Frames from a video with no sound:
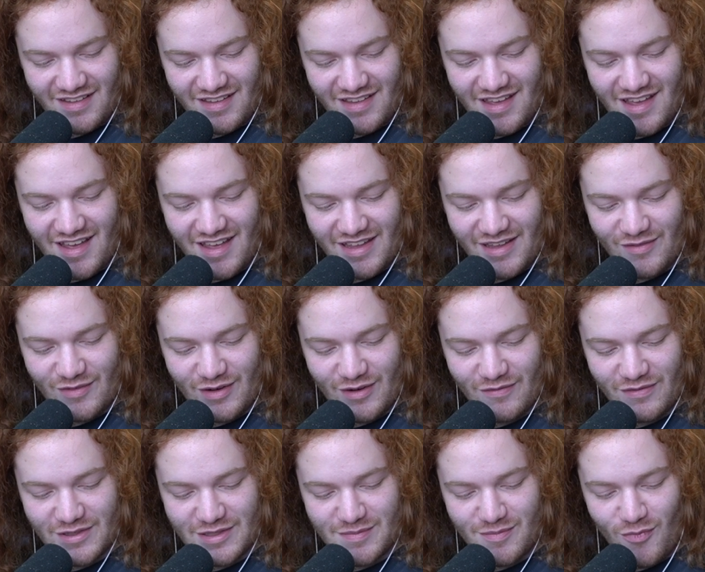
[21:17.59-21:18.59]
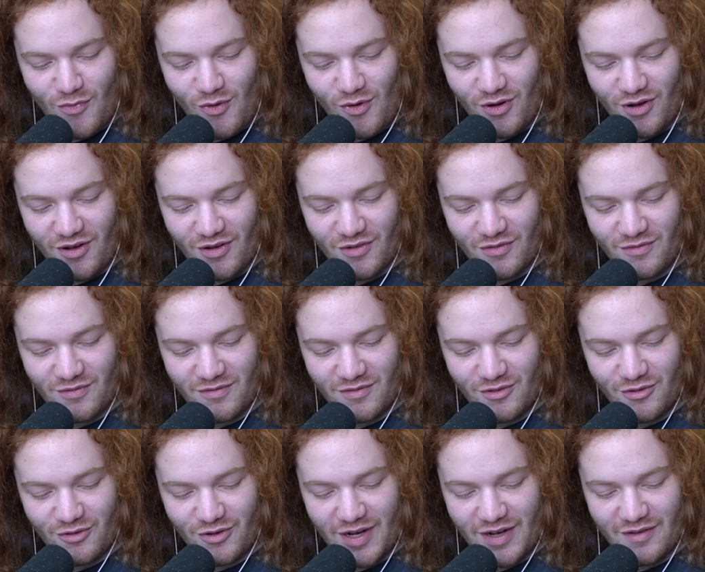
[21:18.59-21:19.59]
Yeah, even if it's more
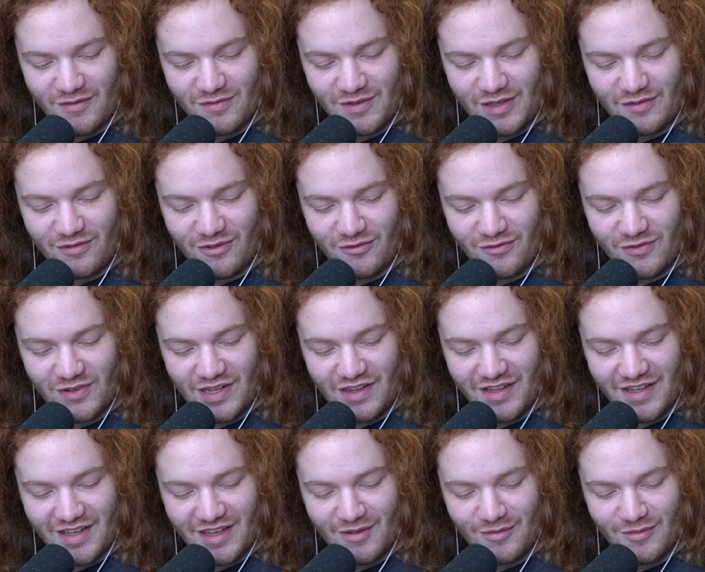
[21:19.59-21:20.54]
creatively fulfilling,